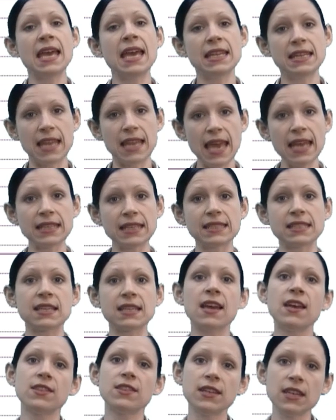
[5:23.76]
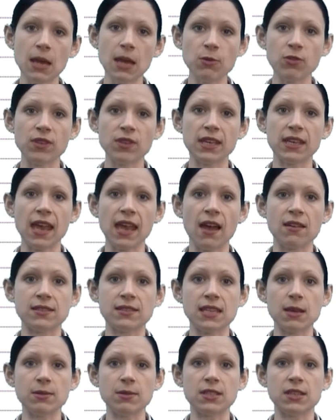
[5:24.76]
Next, the name of the account
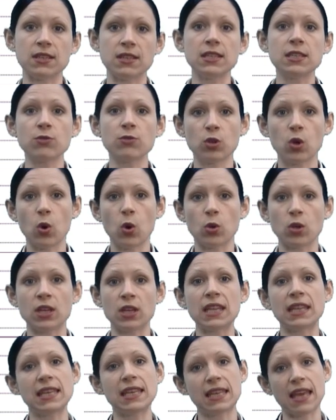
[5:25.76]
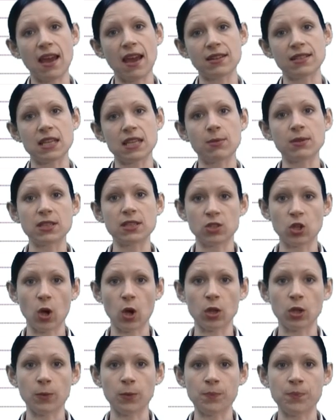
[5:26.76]
debited is recorded in the account debited
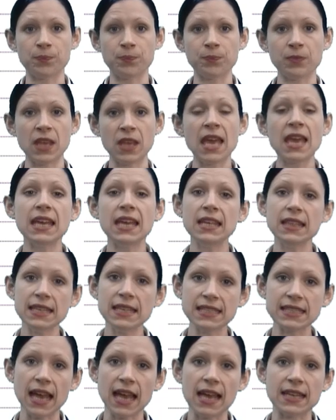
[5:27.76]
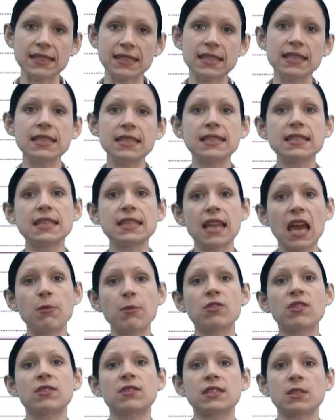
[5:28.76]
column. In this case, it is the name
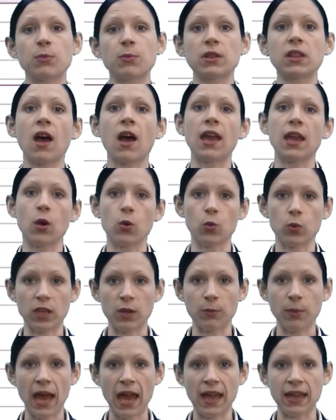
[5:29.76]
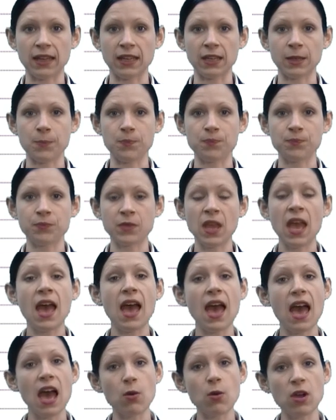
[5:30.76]
of the supplier we are paying.
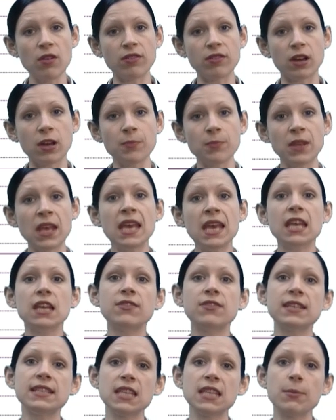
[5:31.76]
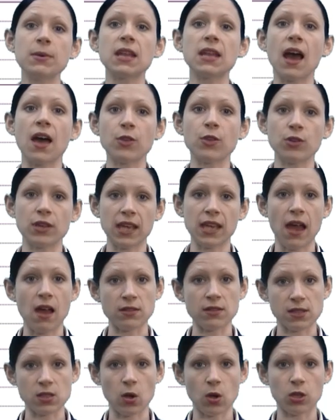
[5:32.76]
However, if the debit other
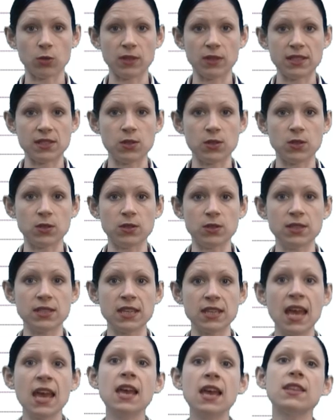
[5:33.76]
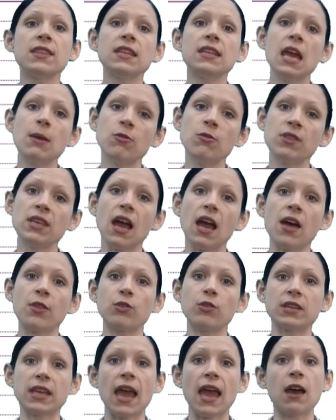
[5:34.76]
accounts column is used, the name of the other
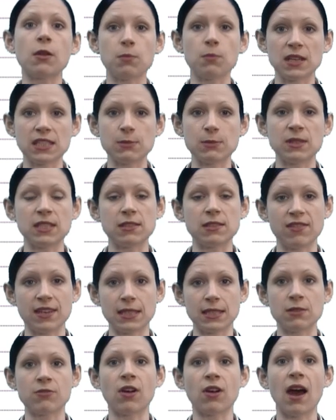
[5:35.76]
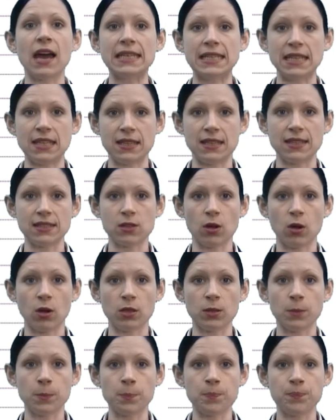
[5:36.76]
account must be specified in this
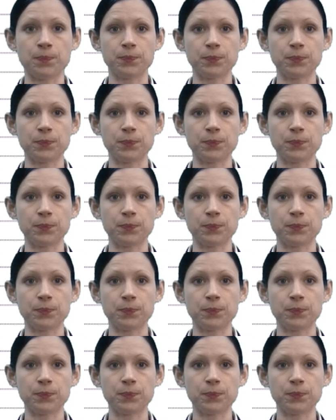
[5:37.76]
column.